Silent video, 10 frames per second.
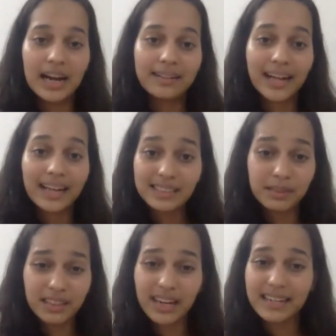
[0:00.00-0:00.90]
And that's
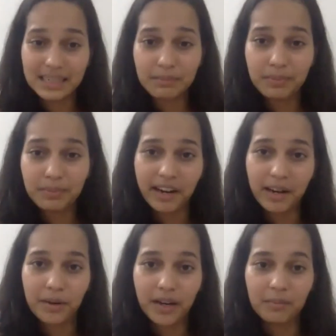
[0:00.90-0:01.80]
something that I deeply
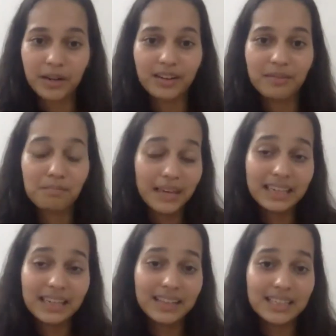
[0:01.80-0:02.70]
care about, about
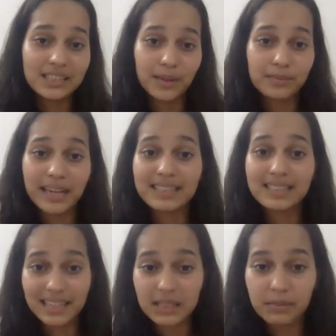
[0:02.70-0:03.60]
making these films
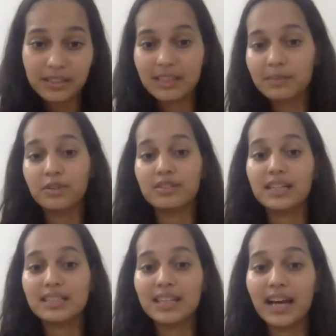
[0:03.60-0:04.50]
accessible to
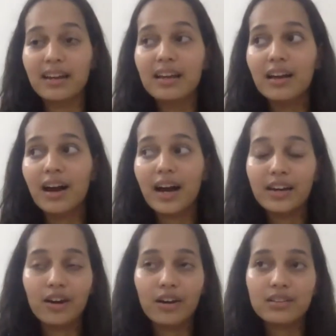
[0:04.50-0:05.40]
communities that are
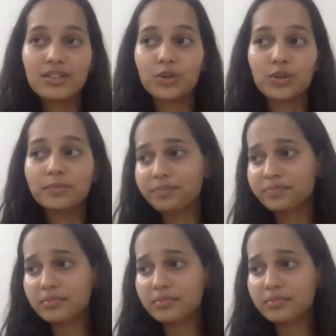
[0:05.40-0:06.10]
not so